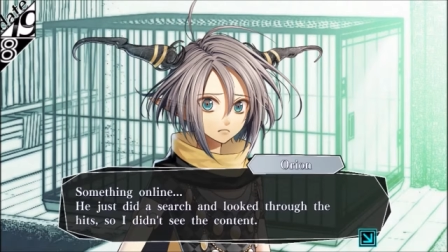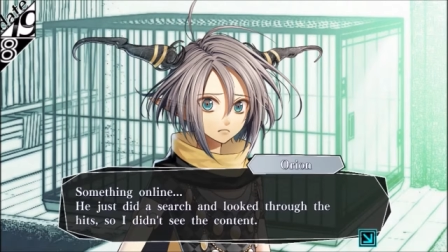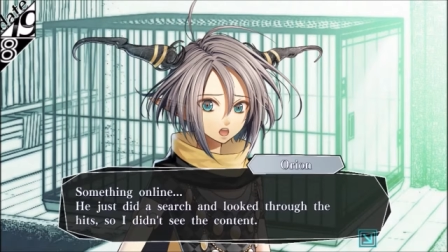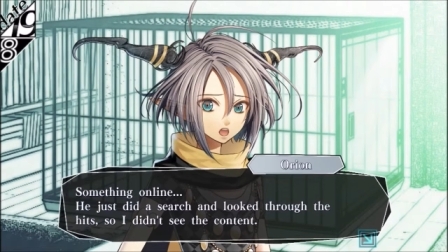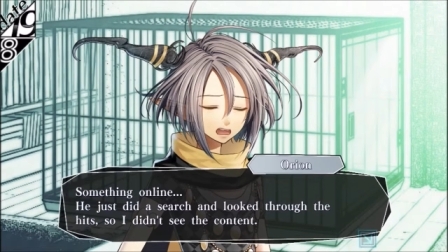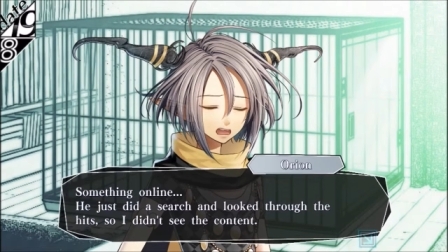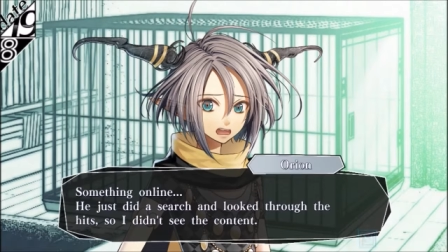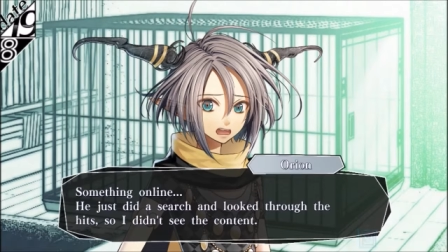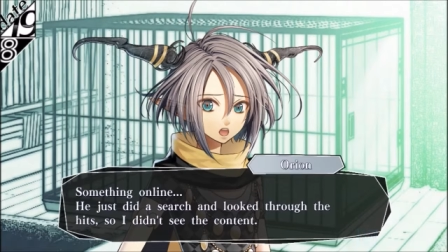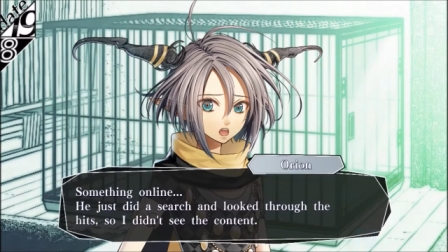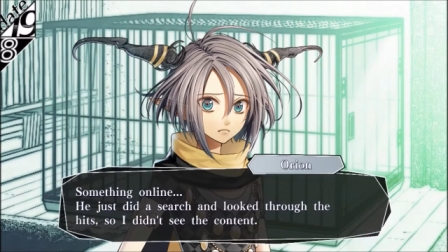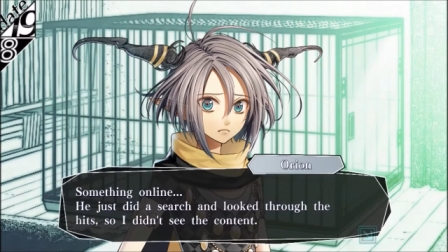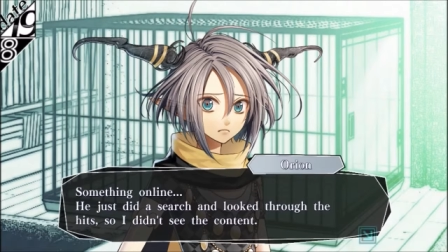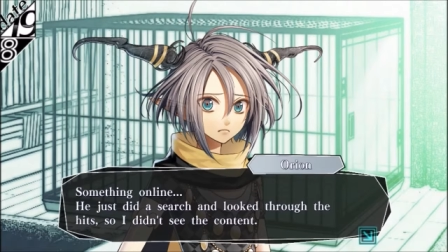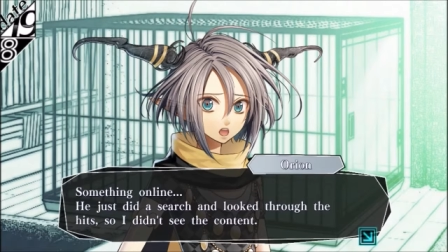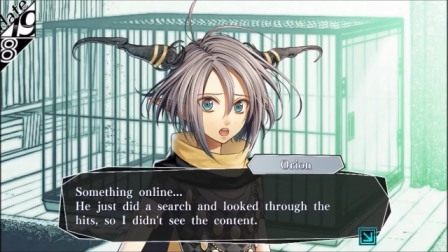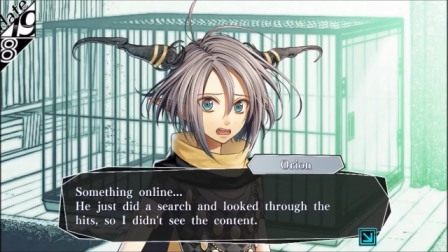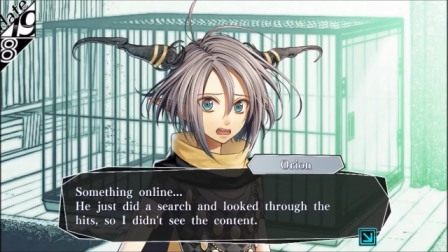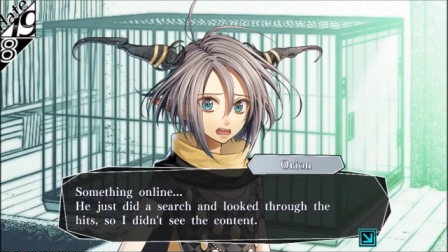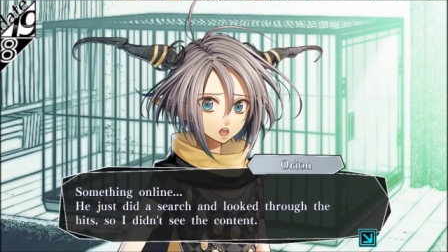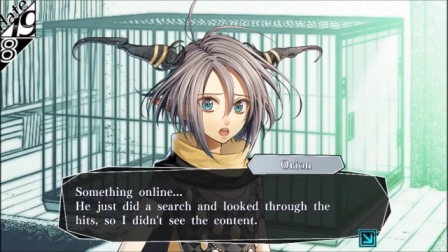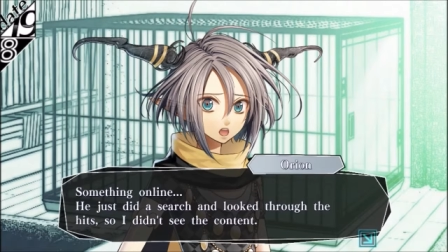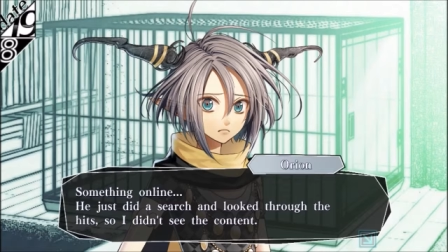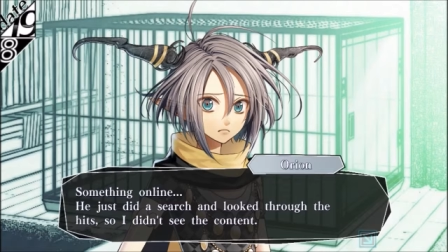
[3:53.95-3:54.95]
He just did a
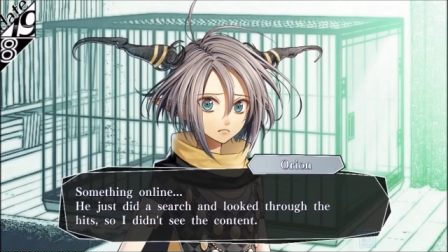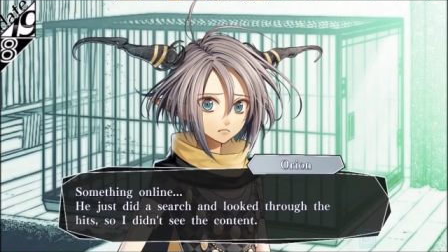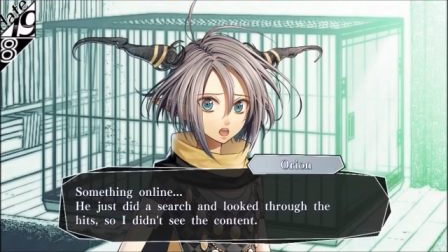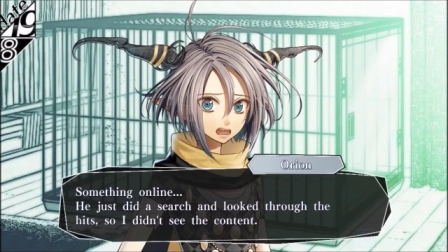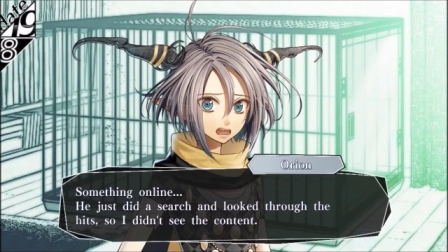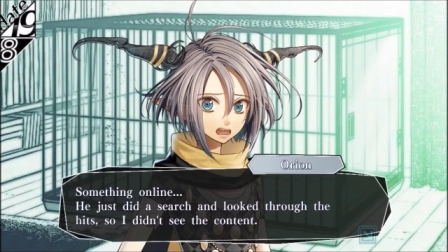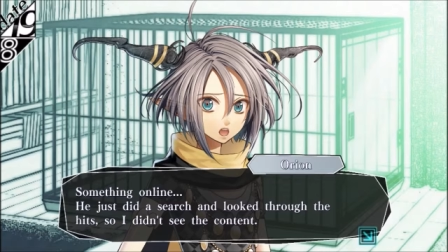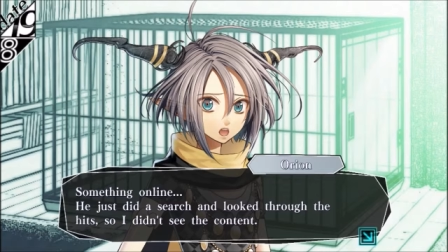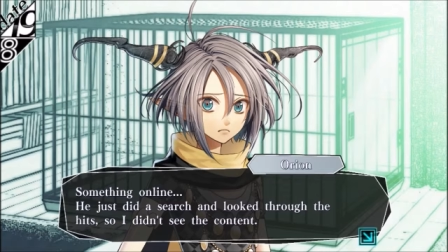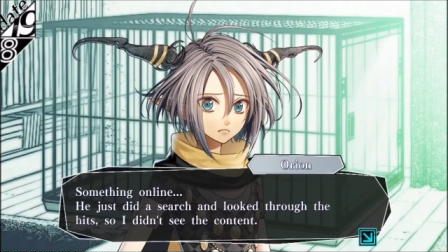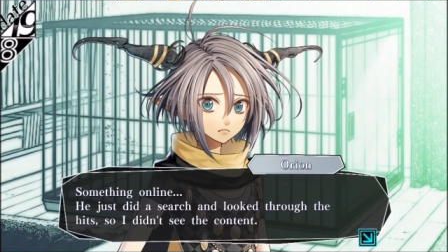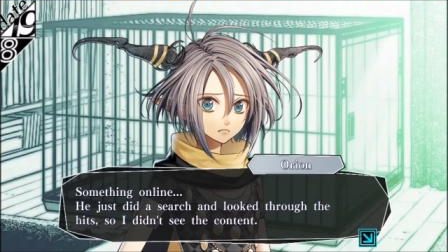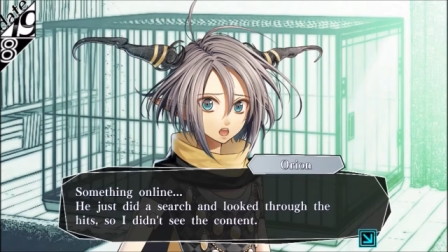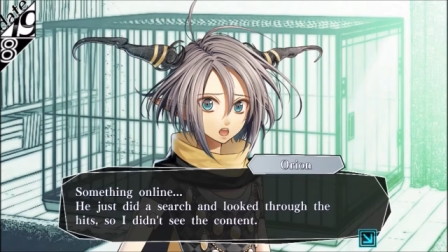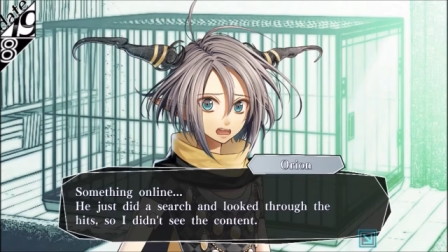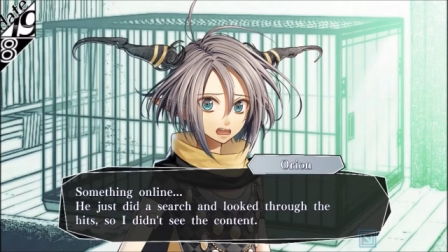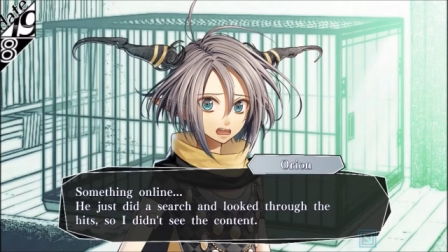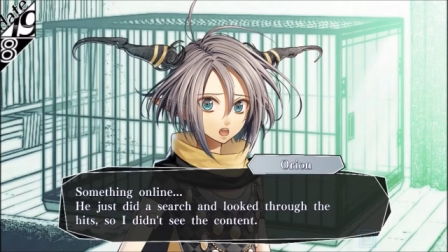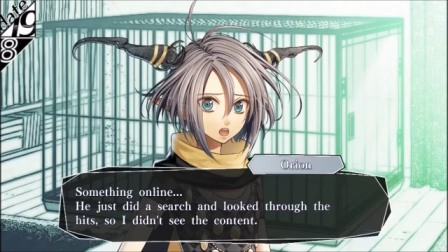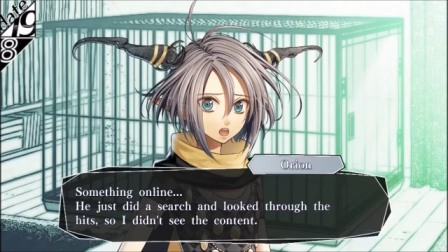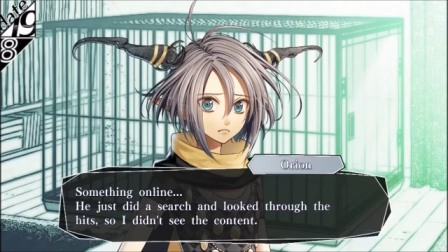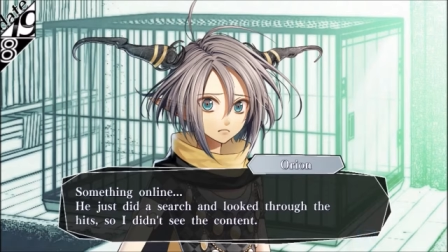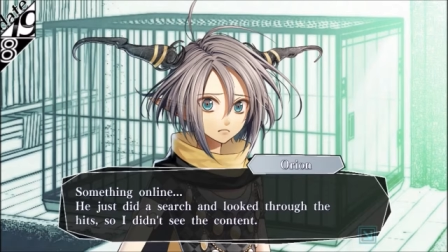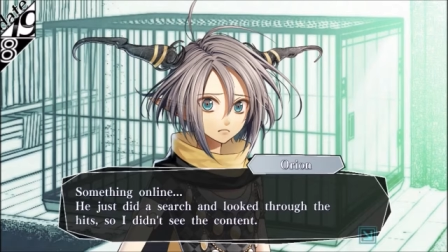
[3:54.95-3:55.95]
search and looked through the
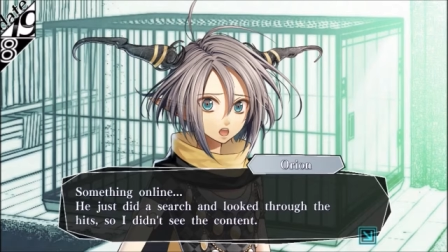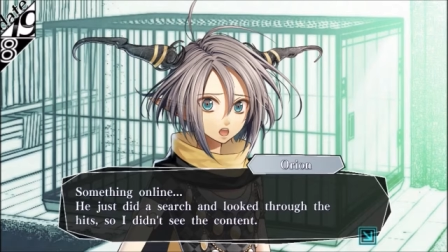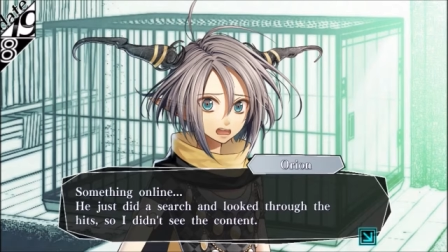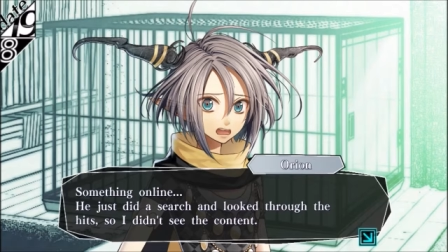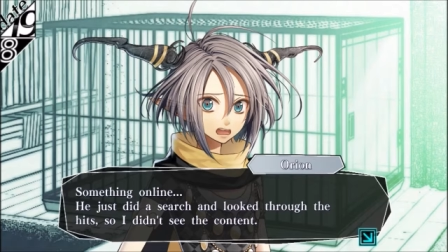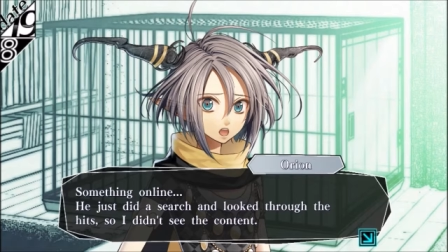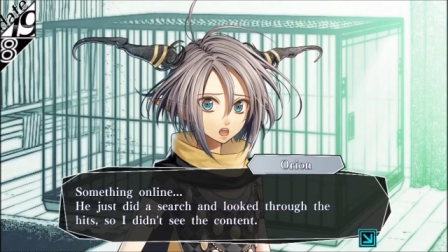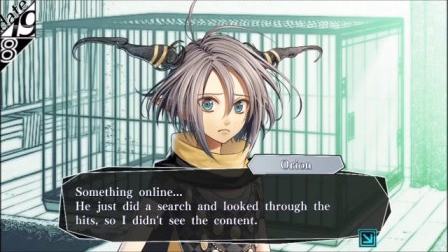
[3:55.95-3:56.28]
hits,